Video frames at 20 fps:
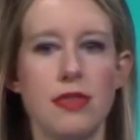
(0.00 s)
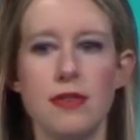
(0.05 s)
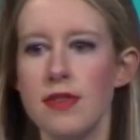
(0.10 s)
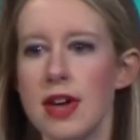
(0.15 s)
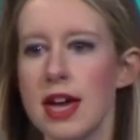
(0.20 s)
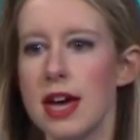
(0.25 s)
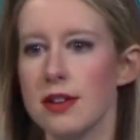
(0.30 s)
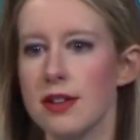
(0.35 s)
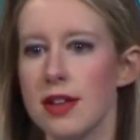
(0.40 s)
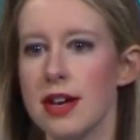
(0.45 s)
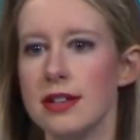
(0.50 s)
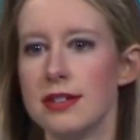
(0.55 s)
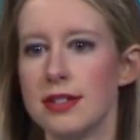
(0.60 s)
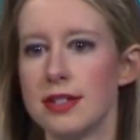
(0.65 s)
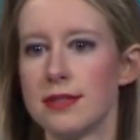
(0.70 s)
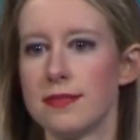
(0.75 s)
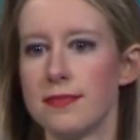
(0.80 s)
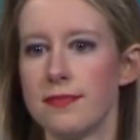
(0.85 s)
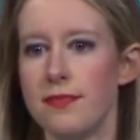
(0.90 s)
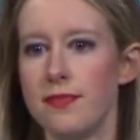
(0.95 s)
She vowed to
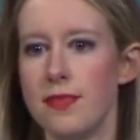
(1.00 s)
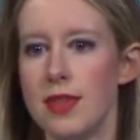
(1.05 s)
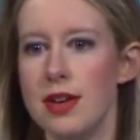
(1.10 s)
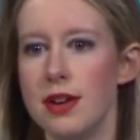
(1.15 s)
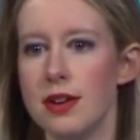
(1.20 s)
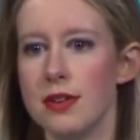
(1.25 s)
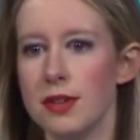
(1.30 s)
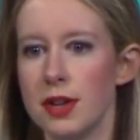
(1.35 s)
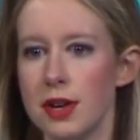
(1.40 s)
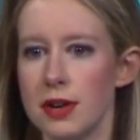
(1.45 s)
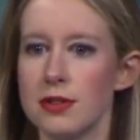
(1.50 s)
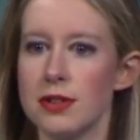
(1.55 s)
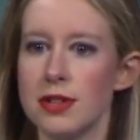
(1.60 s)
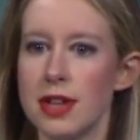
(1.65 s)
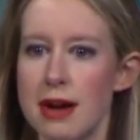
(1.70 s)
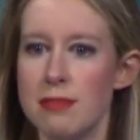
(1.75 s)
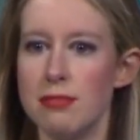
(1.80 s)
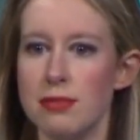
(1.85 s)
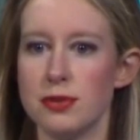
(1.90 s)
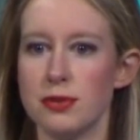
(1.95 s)
prove her technology
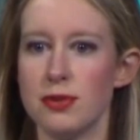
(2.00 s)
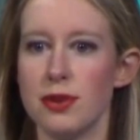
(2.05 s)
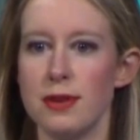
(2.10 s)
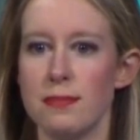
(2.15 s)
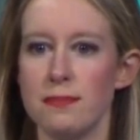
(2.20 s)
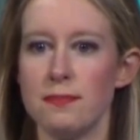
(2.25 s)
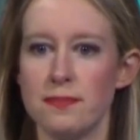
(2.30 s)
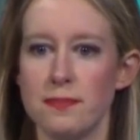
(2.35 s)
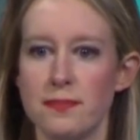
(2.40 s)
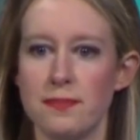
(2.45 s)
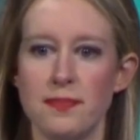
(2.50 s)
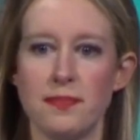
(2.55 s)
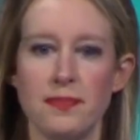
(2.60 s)
worked, but never